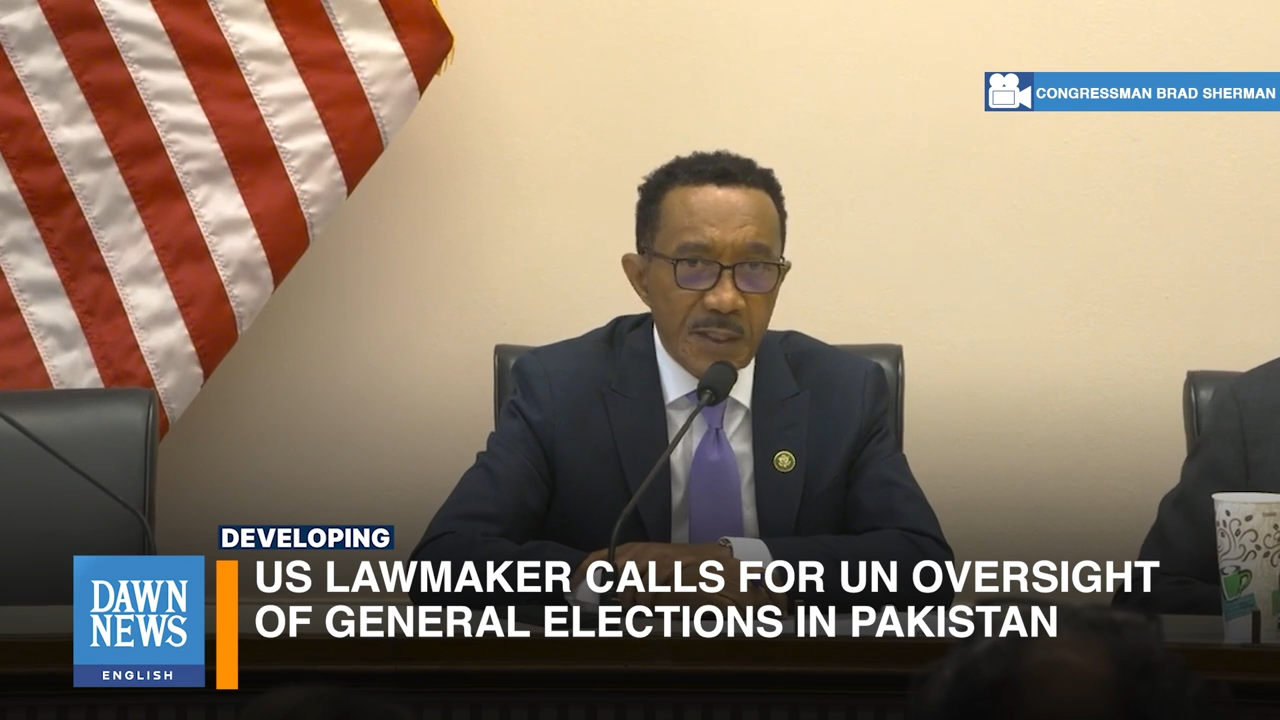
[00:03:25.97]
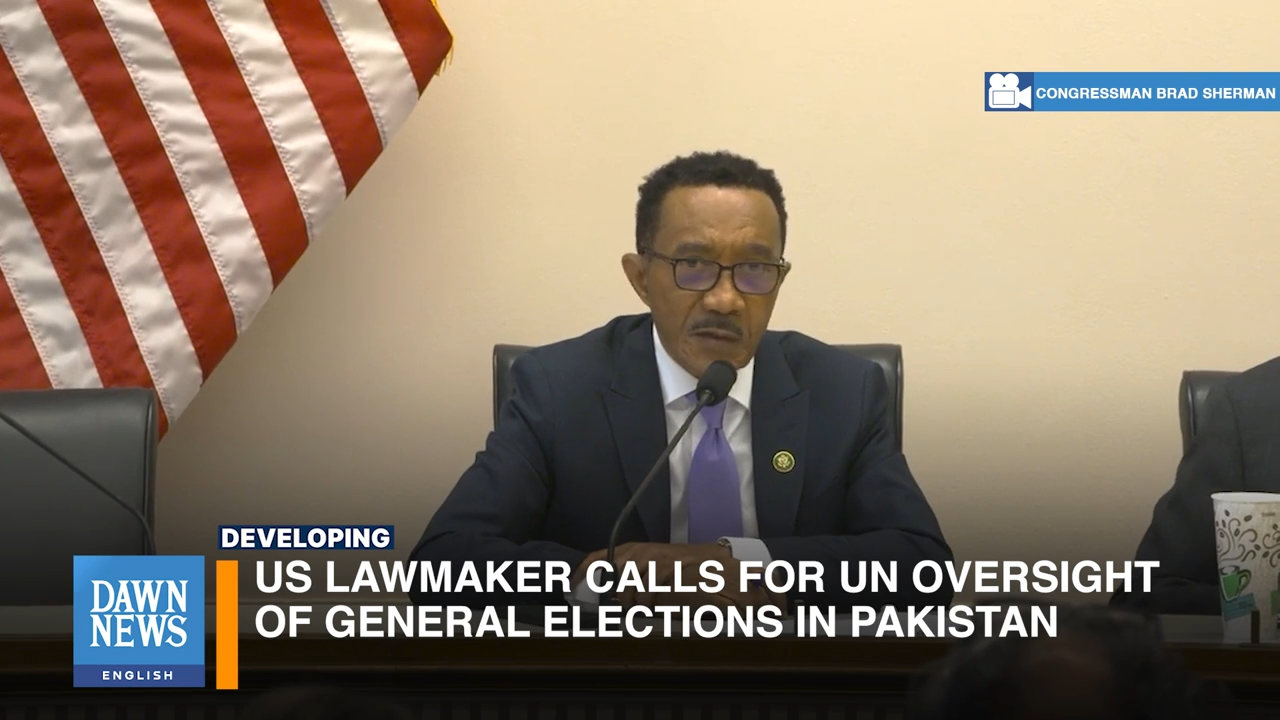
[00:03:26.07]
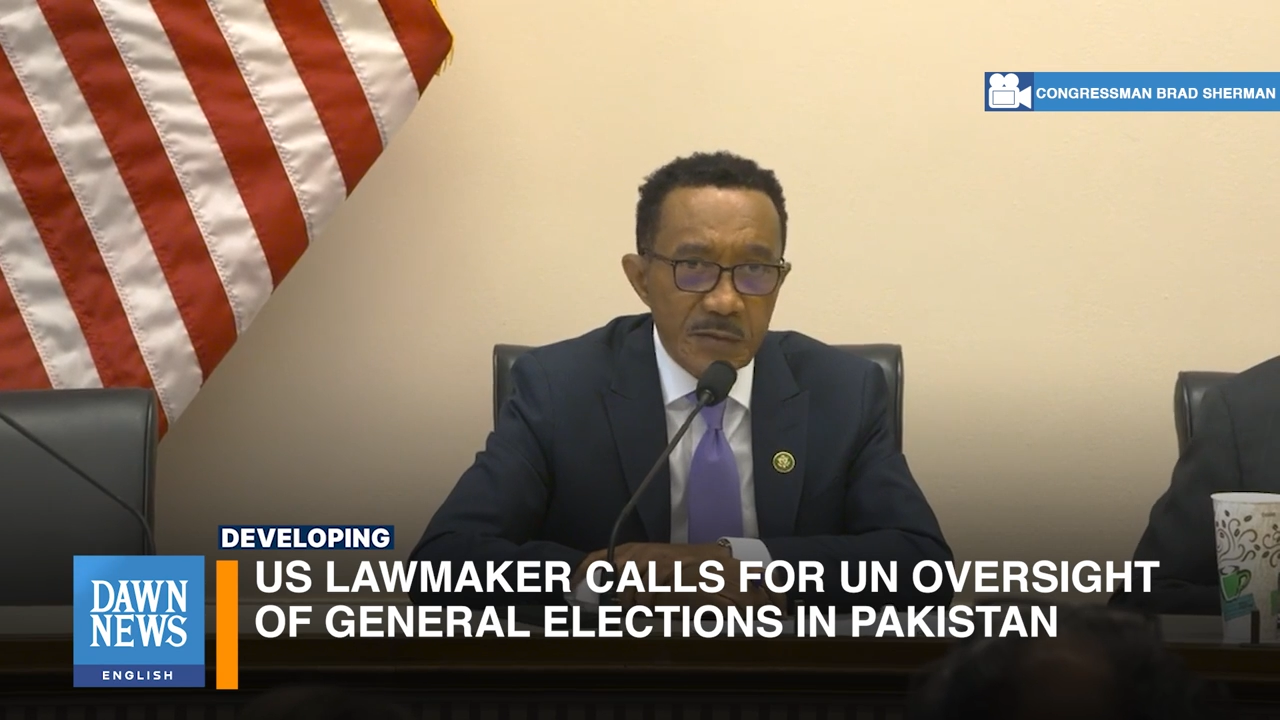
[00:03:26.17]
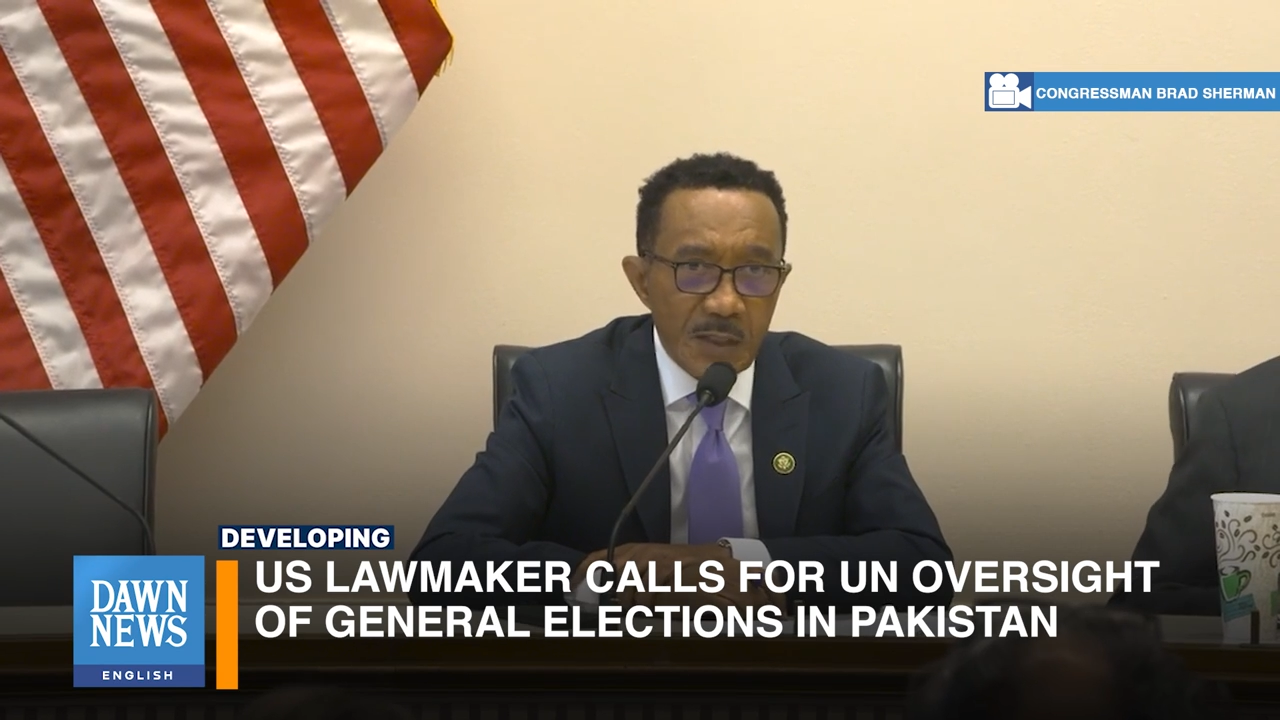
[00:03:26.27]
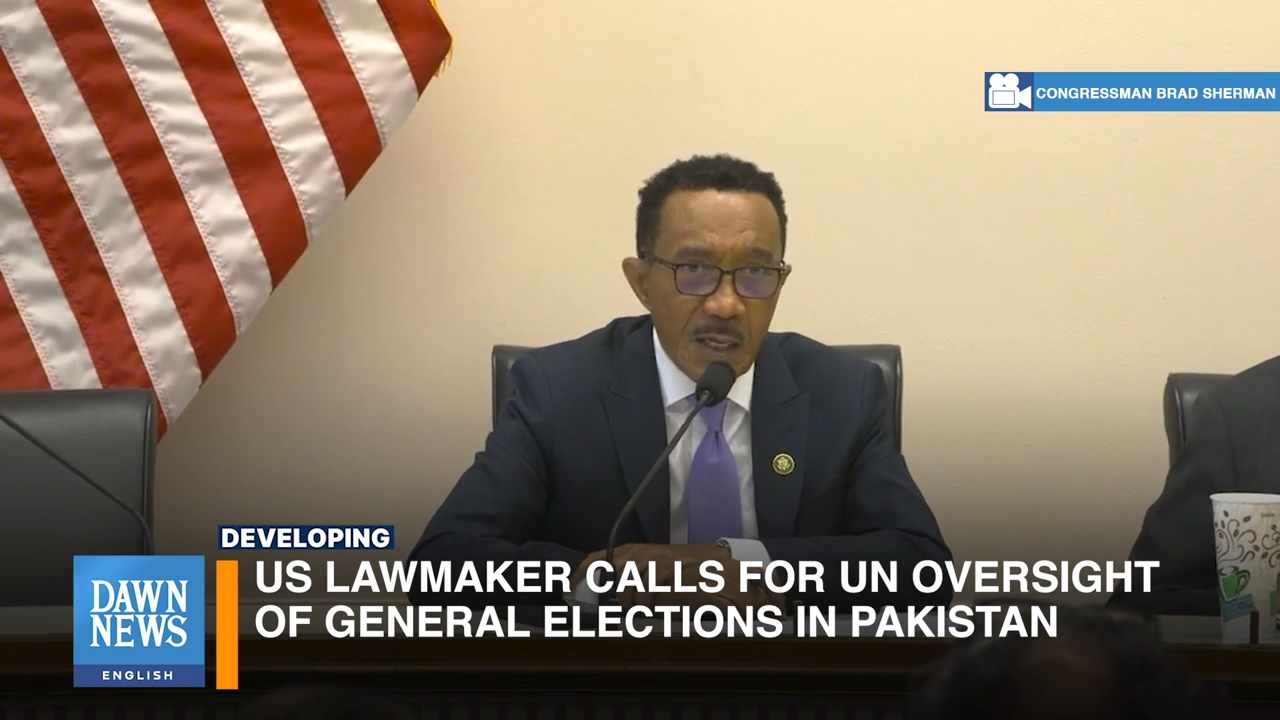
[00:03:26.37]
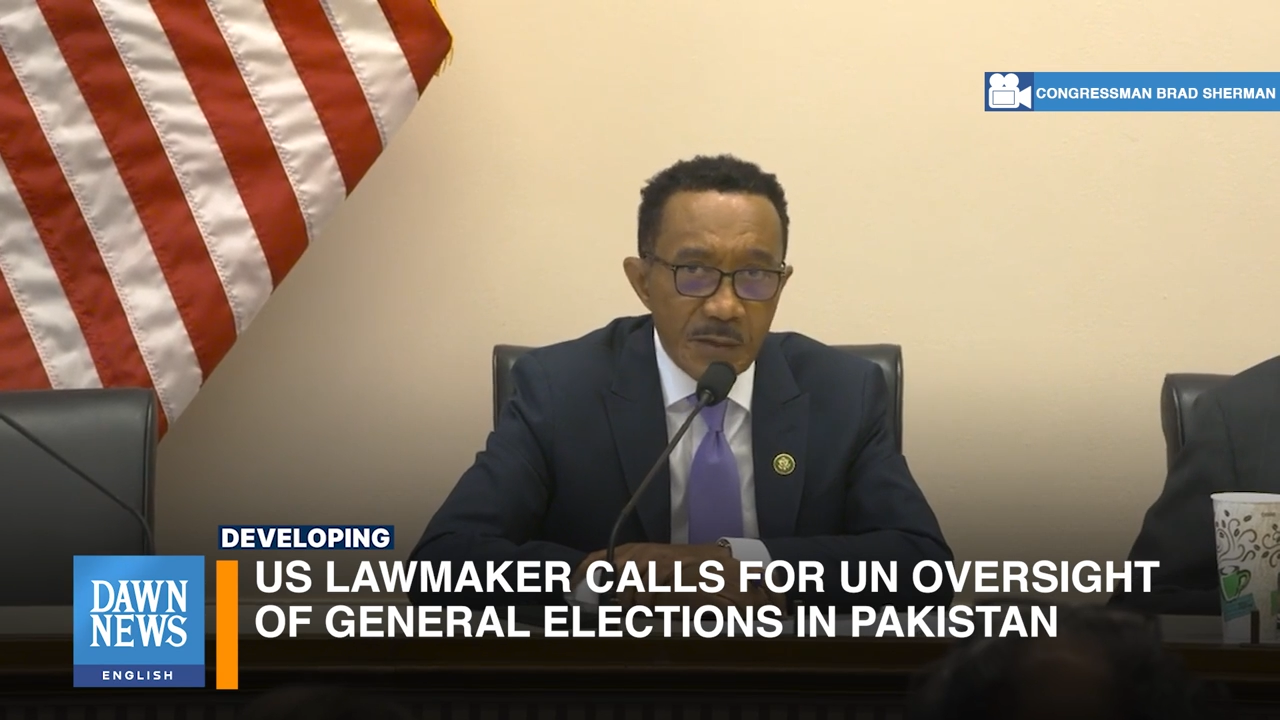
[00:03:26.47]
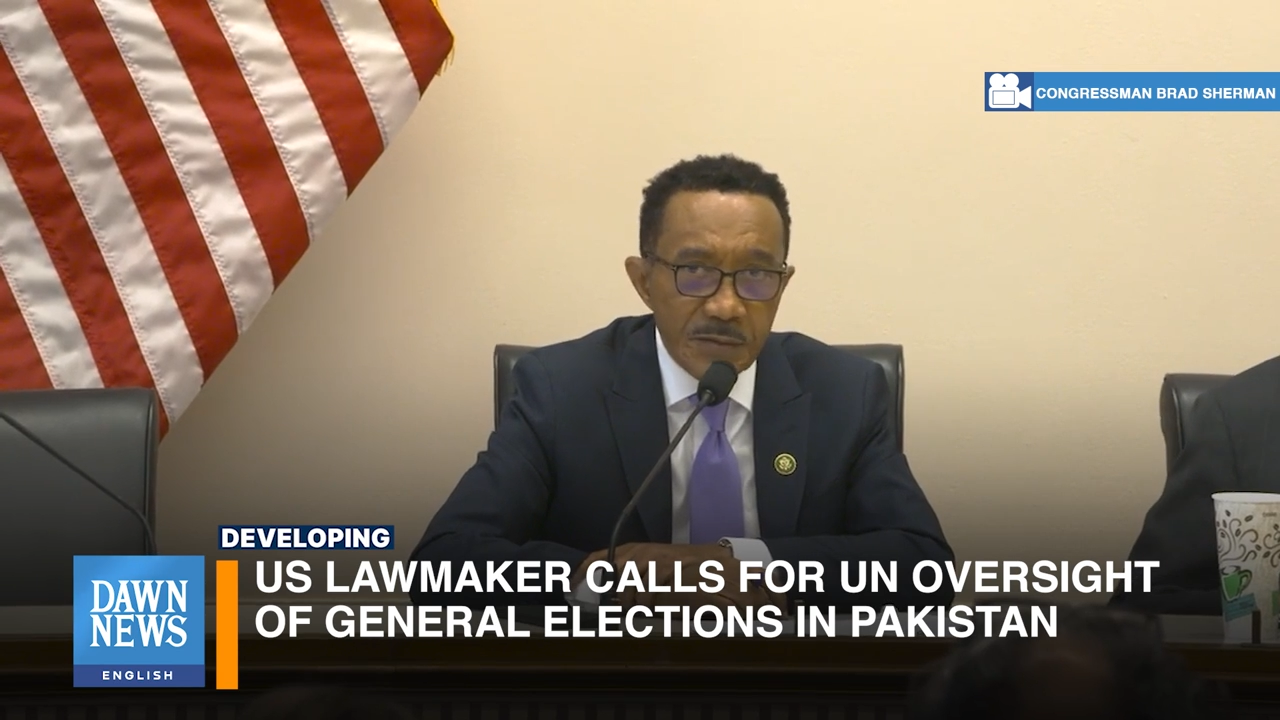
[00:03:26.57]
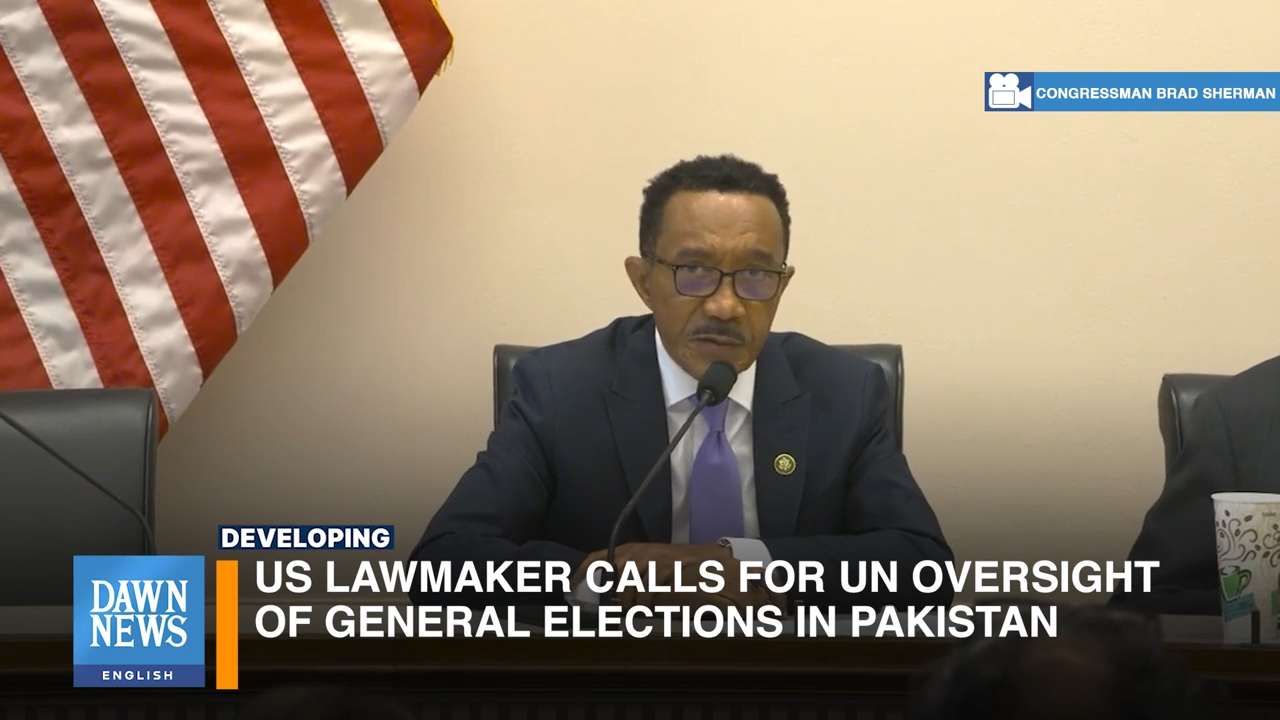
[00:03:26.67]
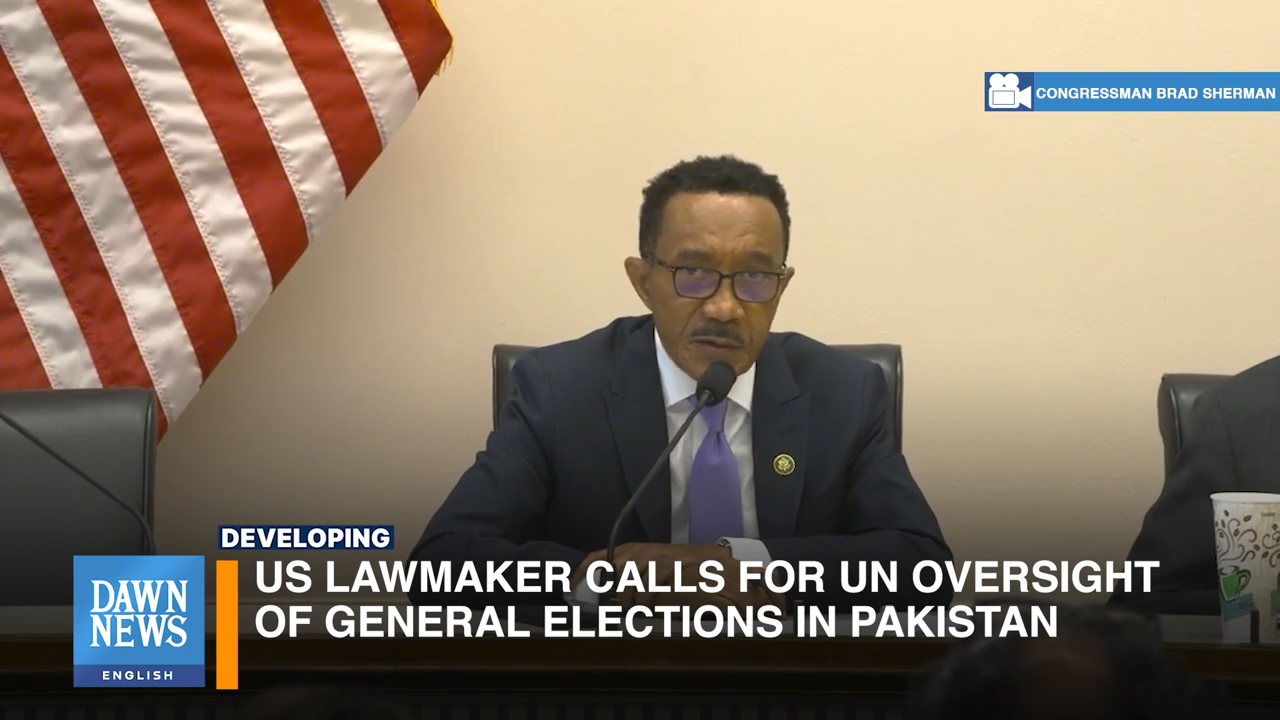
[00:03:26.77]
those dollars